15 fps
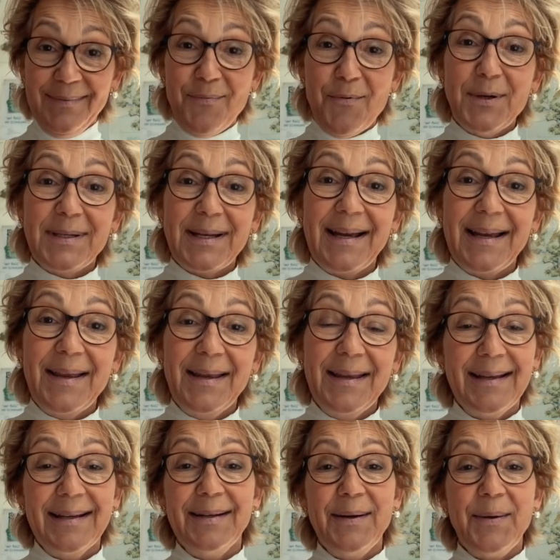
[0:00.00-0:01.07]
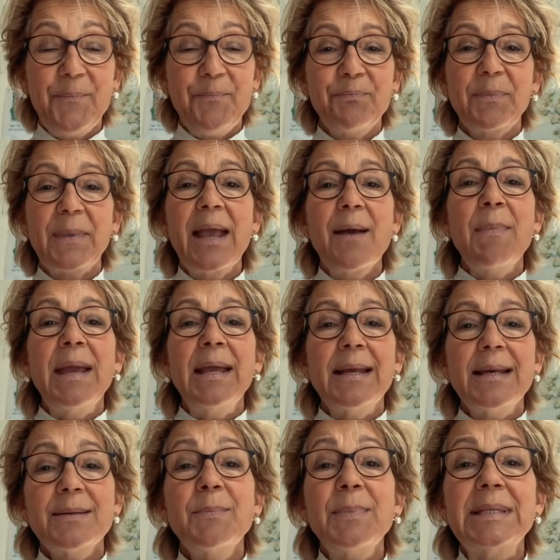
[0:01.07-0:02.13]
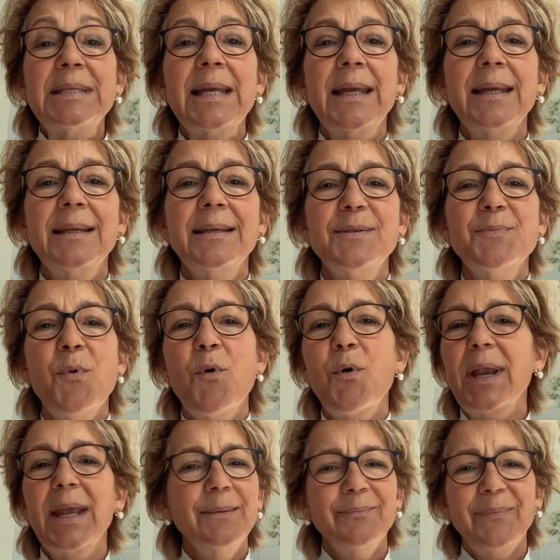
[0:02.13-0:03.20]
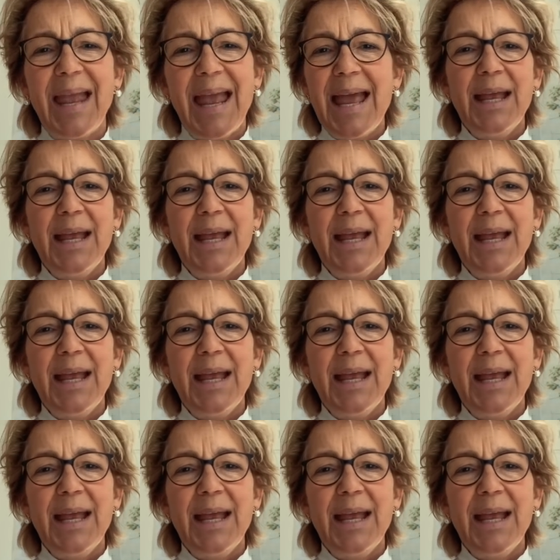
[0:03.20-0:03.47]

what I um, made as a mistake this morning,